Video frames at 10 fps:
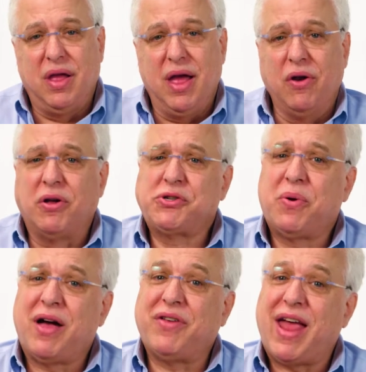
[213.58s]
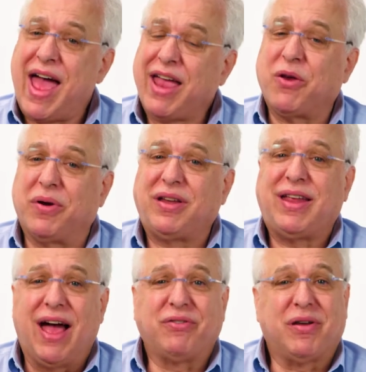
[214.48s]
and also have an accurate
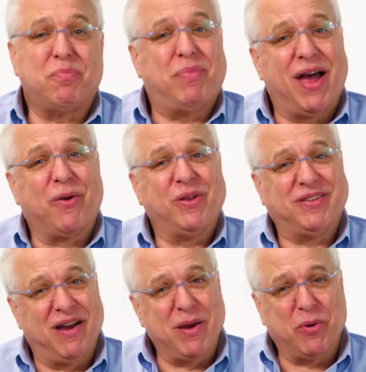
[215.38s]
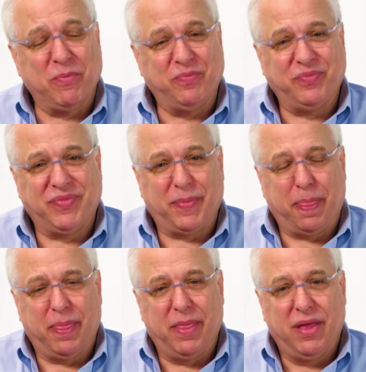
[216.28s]
count-up battery timer.
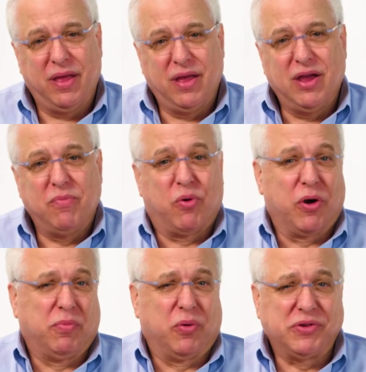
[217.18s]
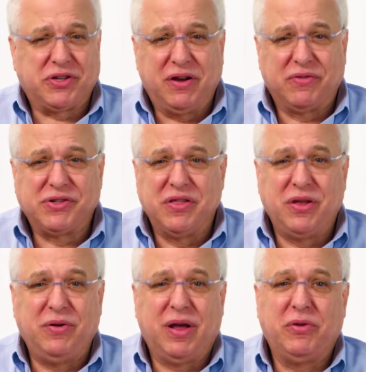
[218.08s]
Portable receivers in
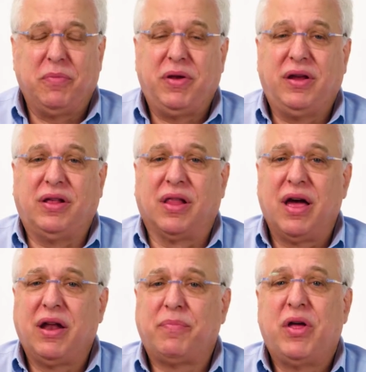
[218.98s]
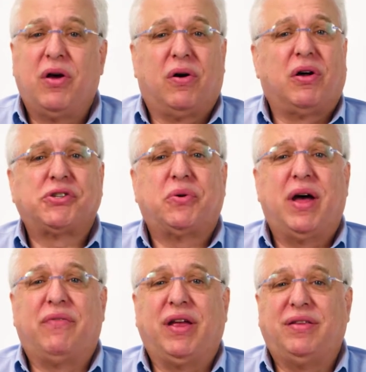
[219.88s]
the UWP-D lineup also
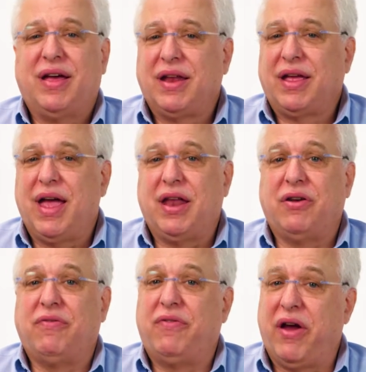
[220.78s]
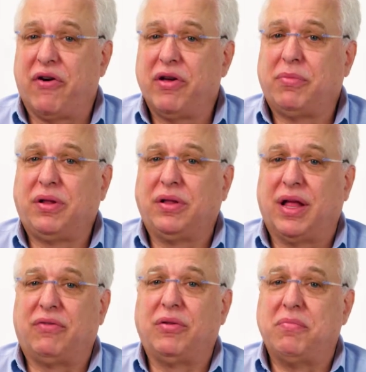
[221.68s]
have a dedicated variable
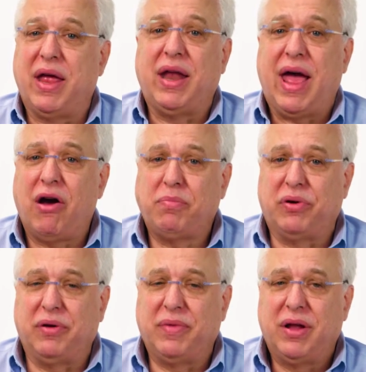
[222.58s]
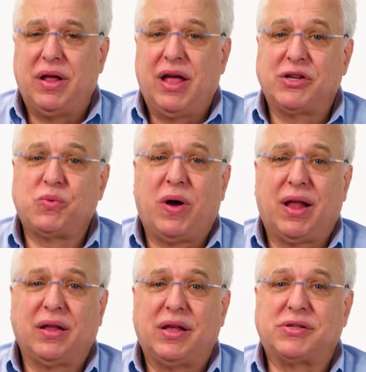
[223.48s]
level main output, as
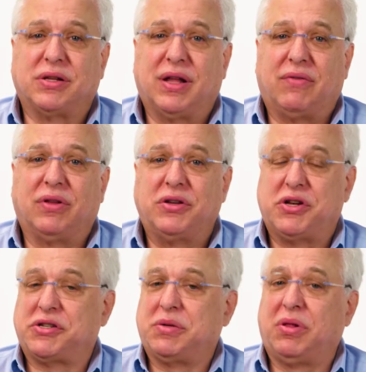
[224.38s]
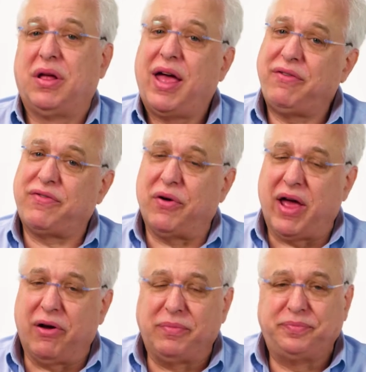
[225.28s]
well as a level adjustable headphone
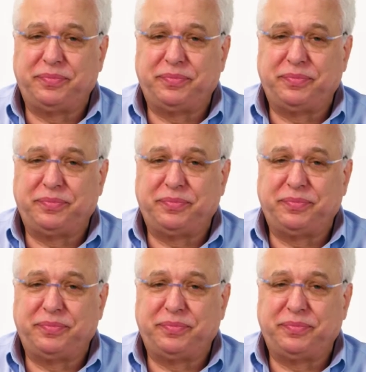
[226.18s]
out.